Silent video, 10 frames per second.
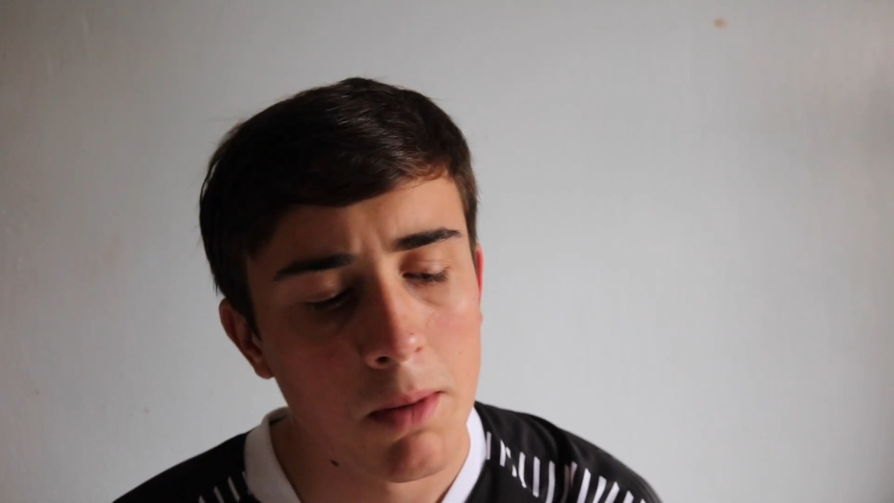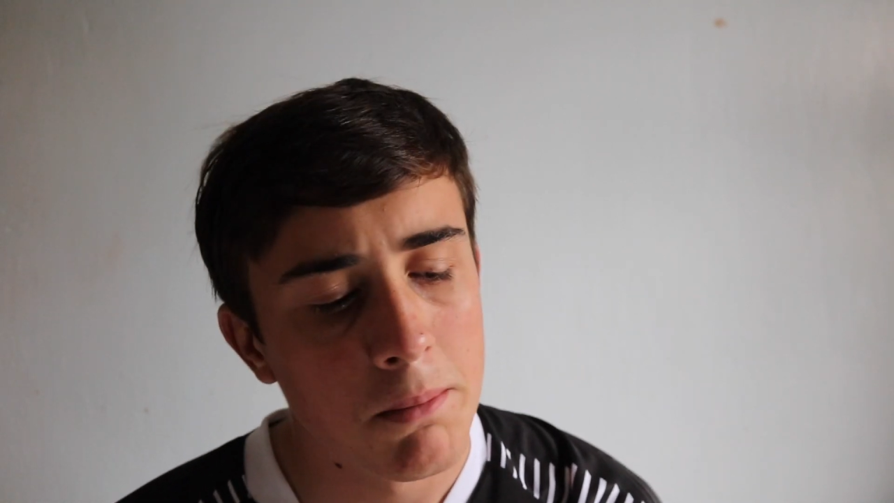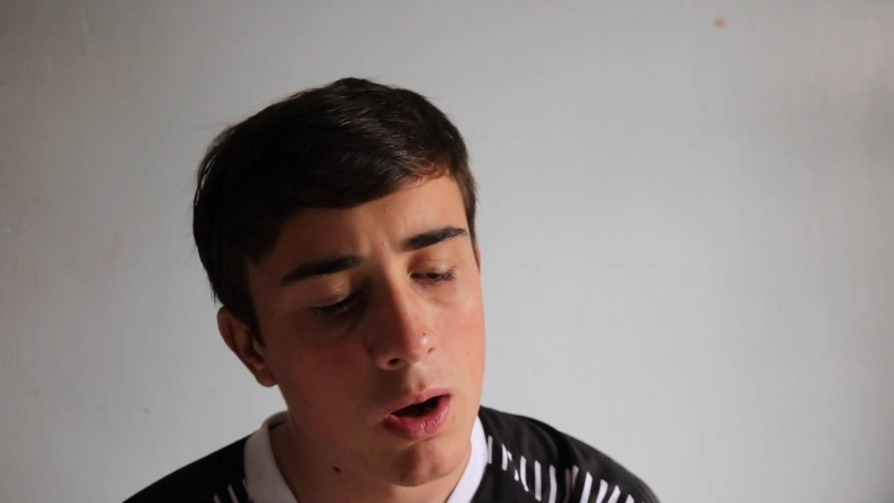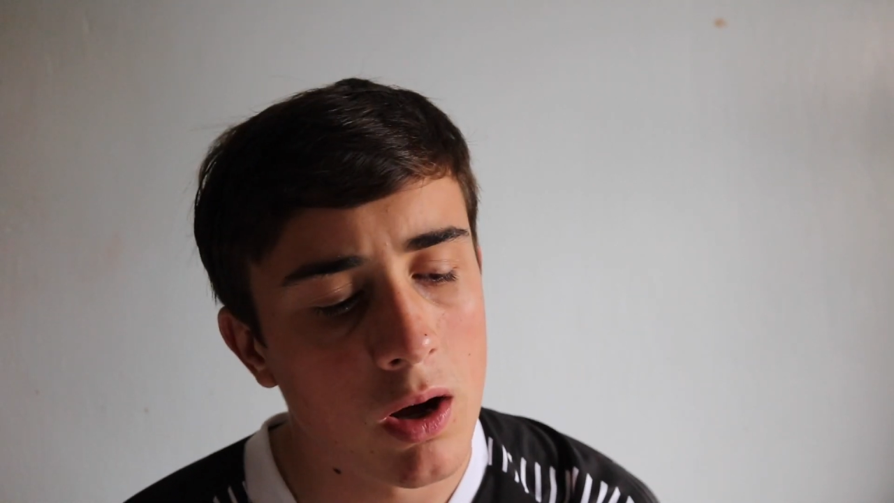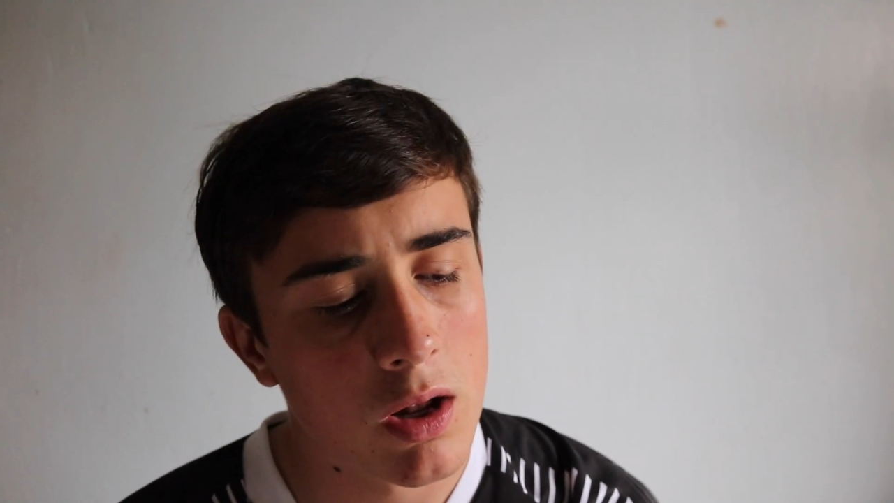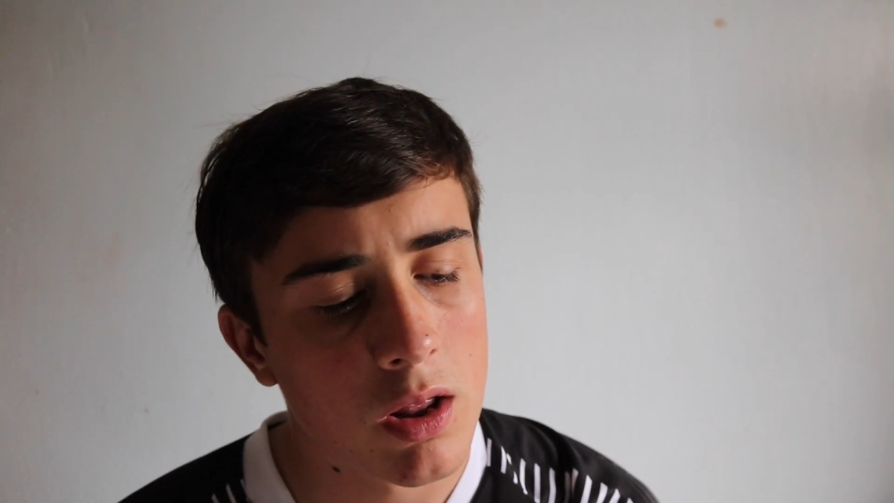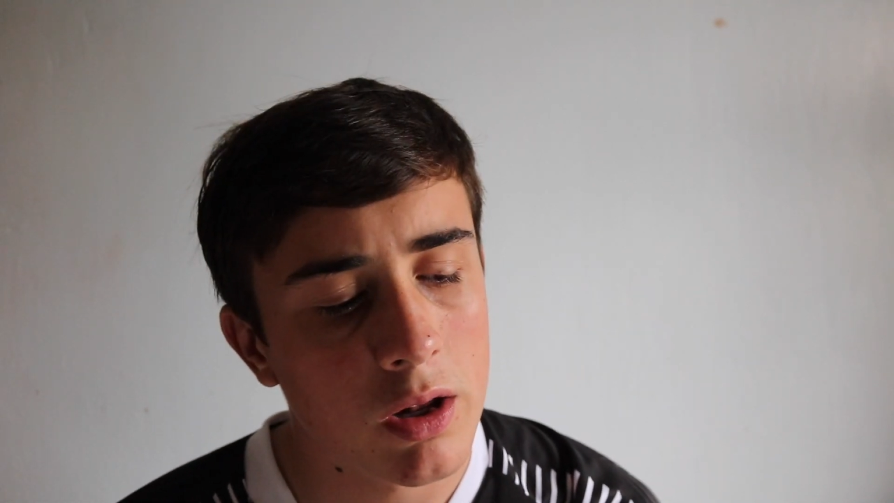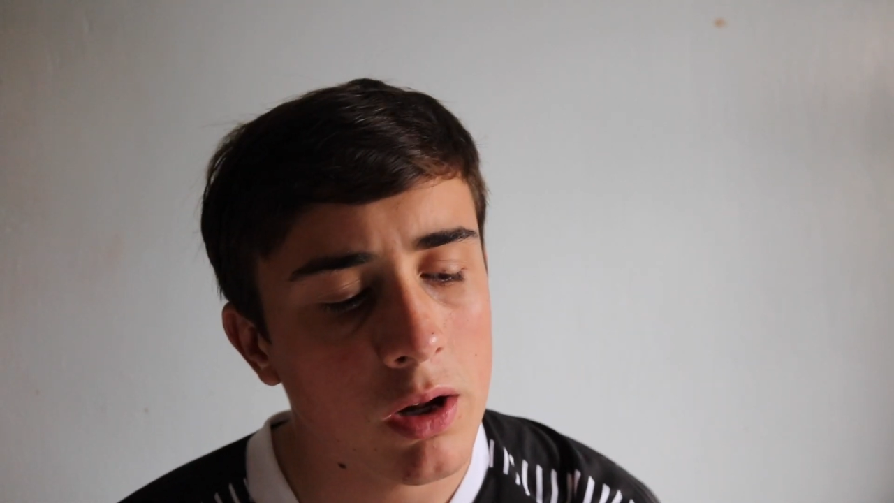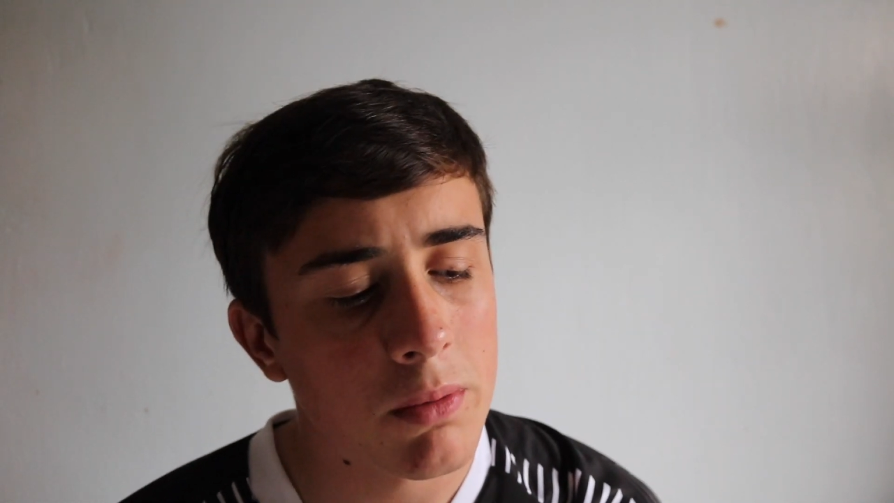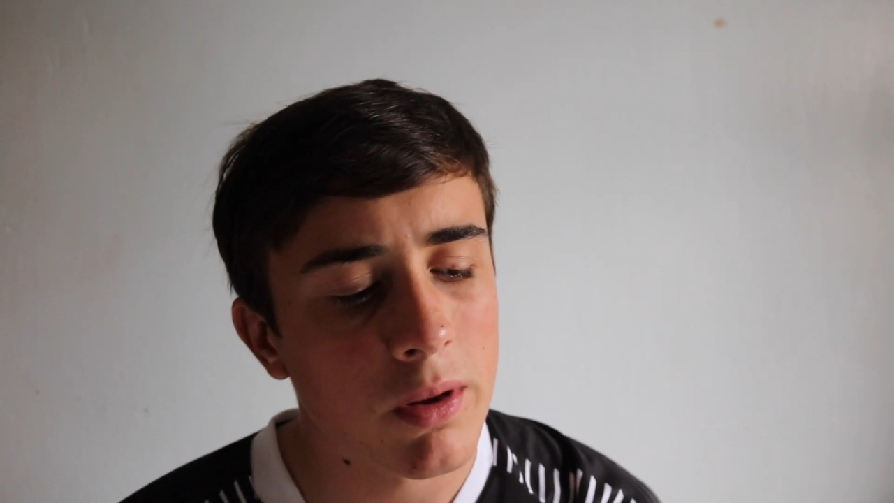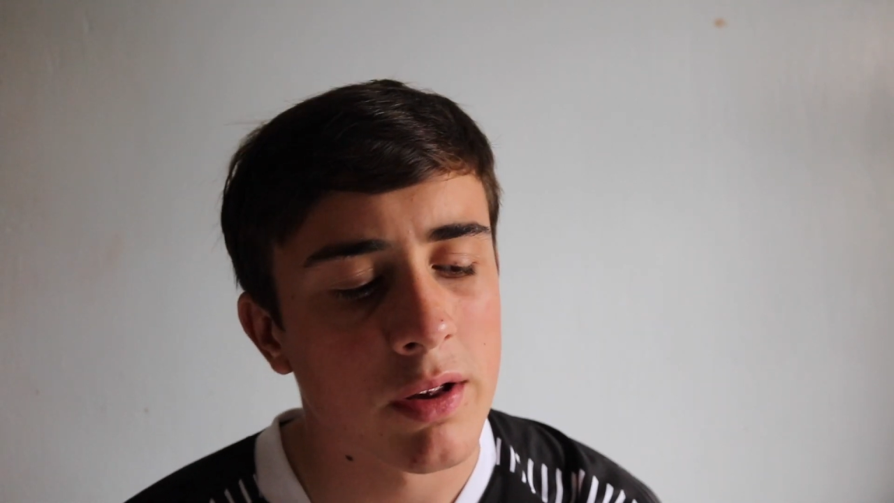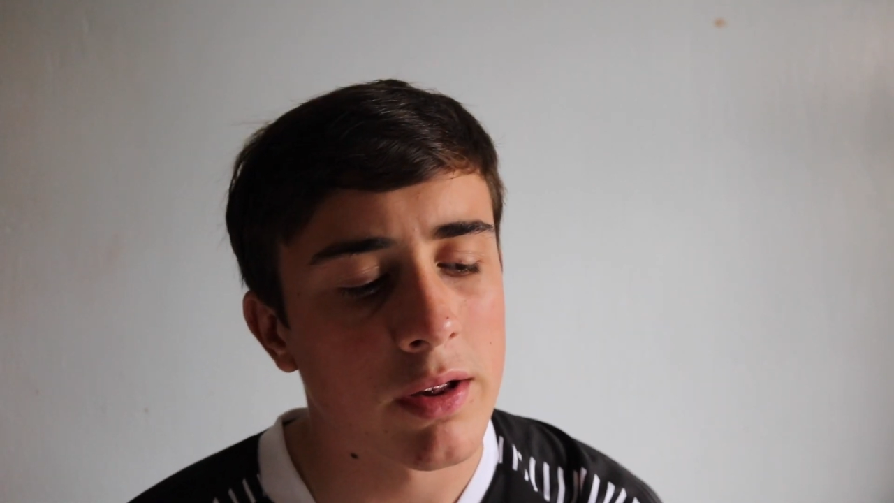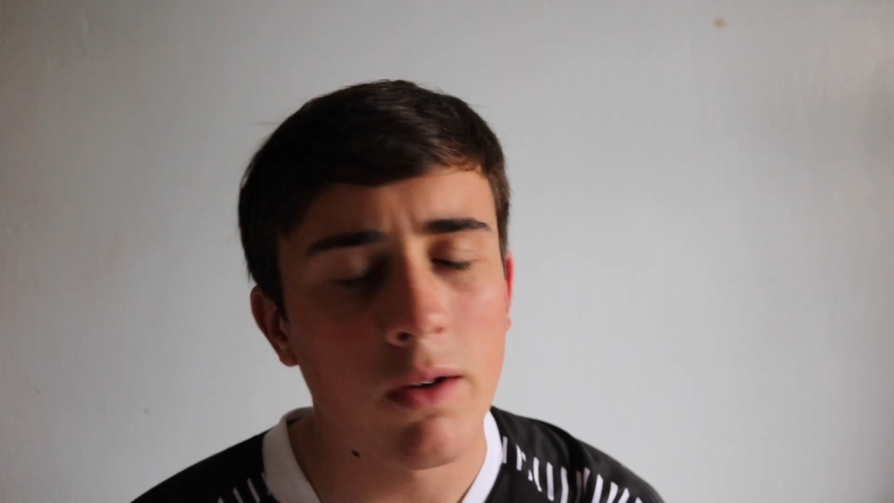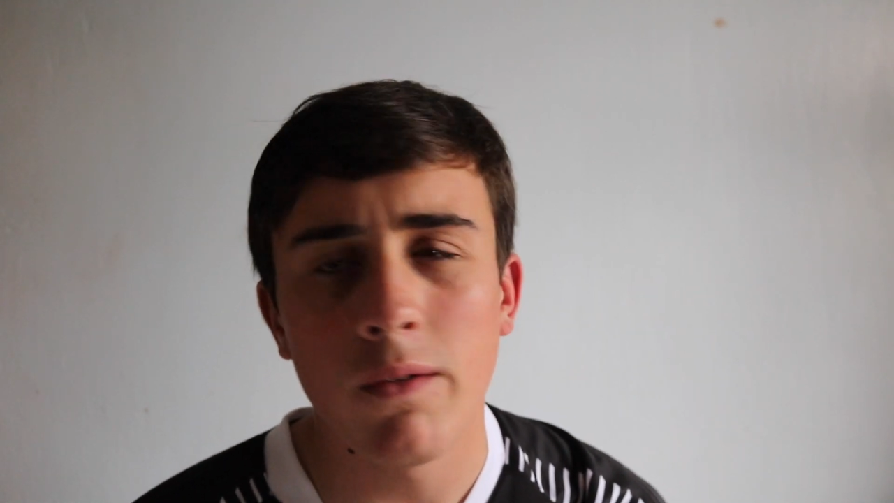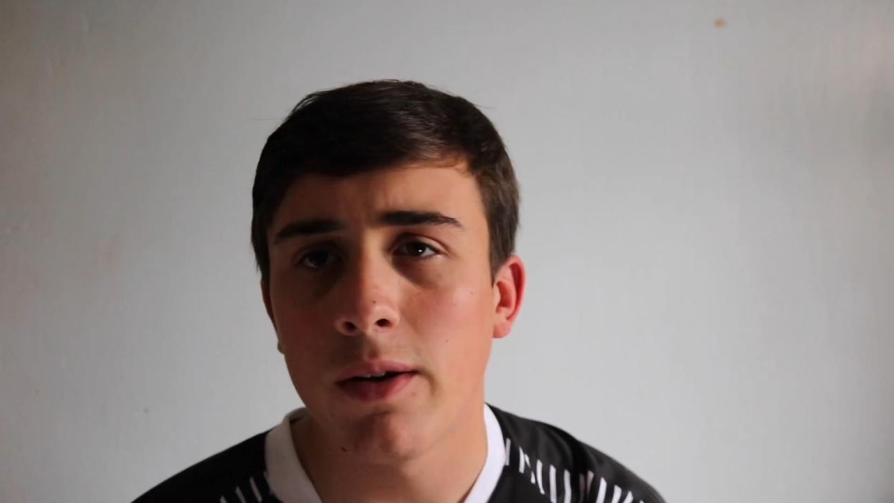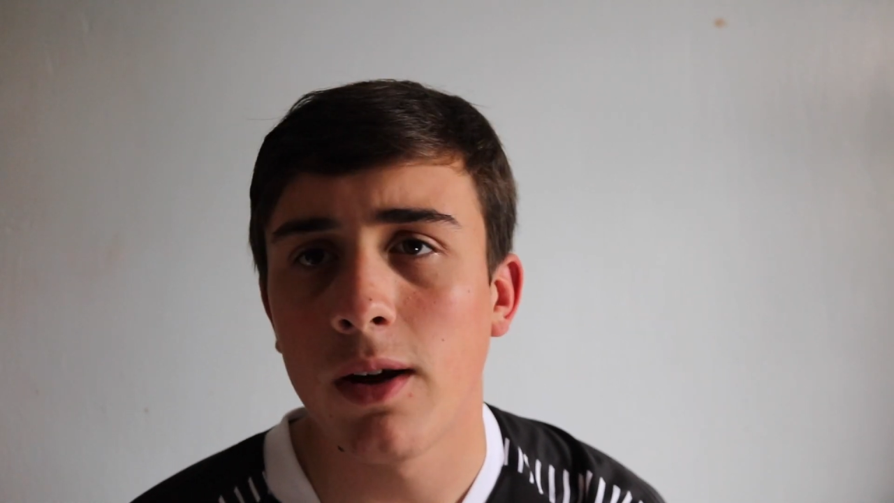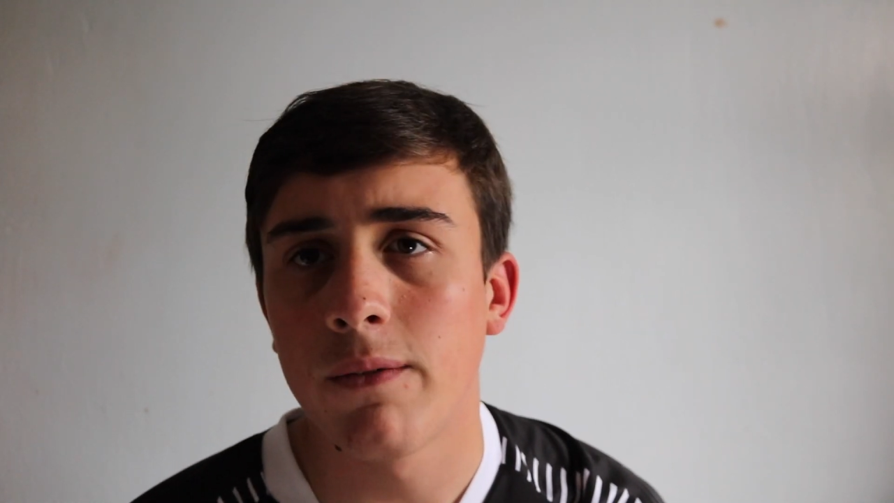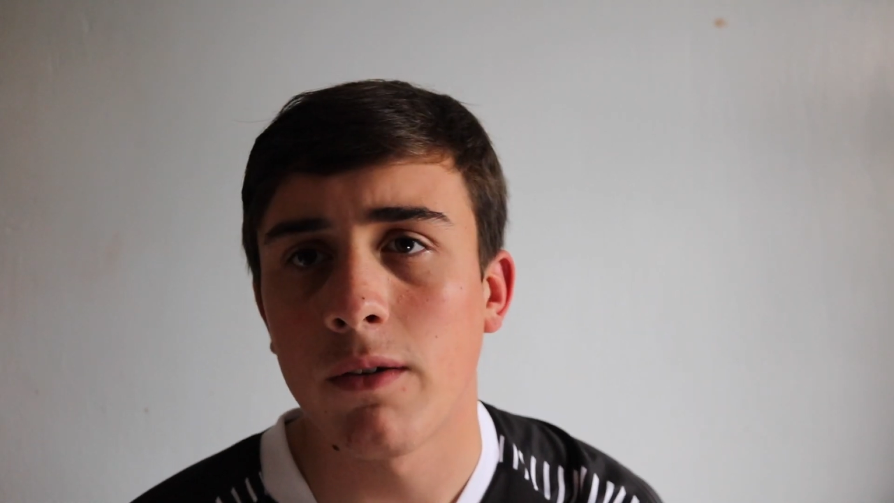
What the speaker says: but this silver